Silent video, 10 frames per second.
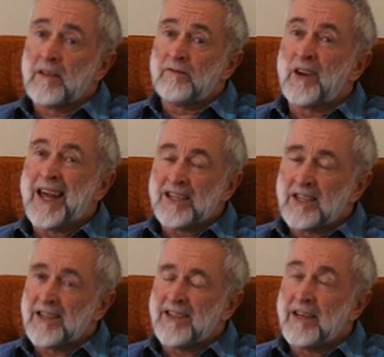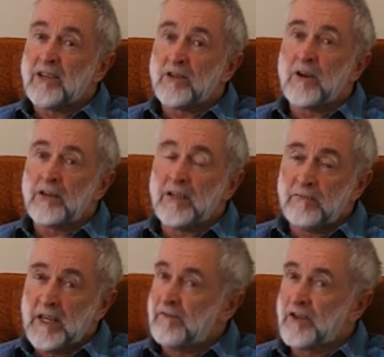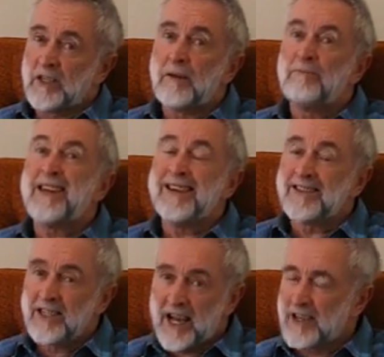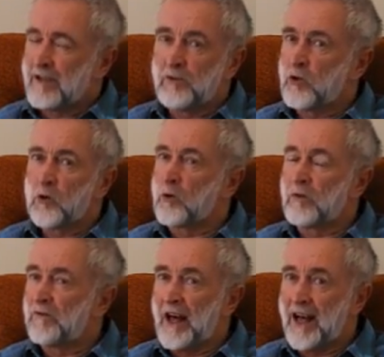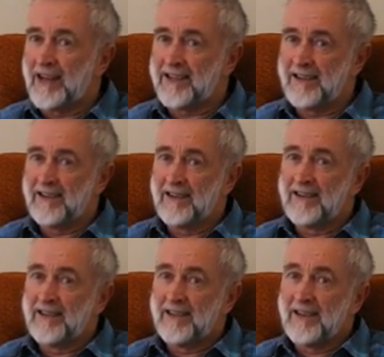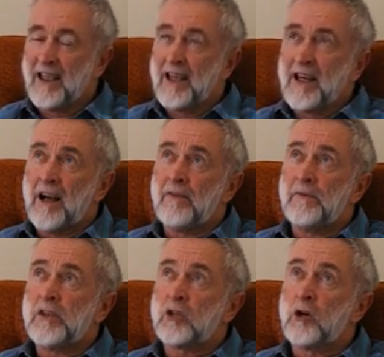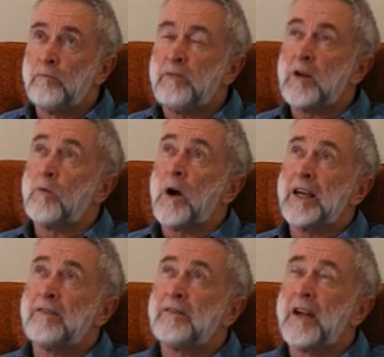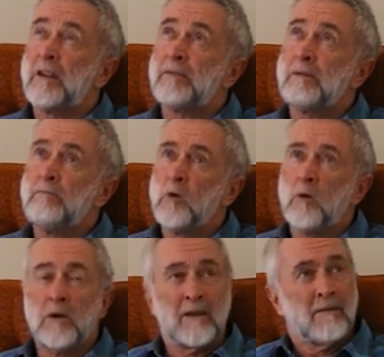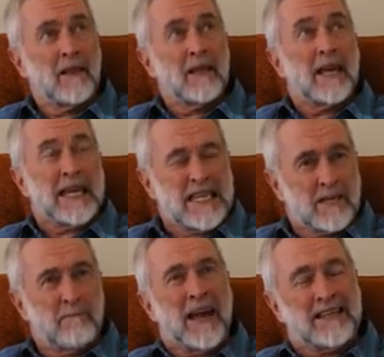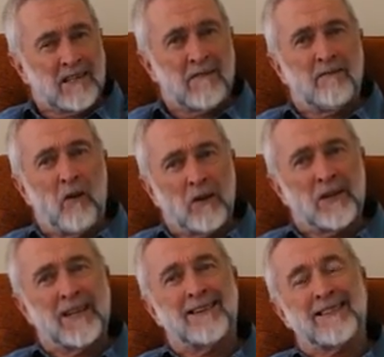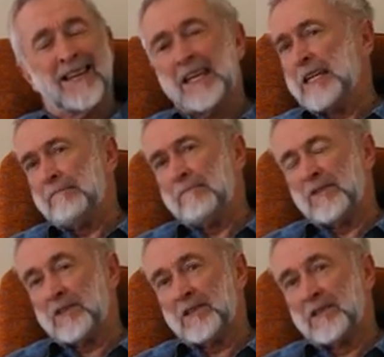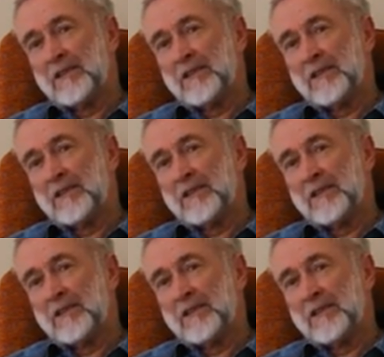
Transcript: financially things are going to be for some years yet, I'm sure of that. And this could be a way of developing more independent volunteer teams.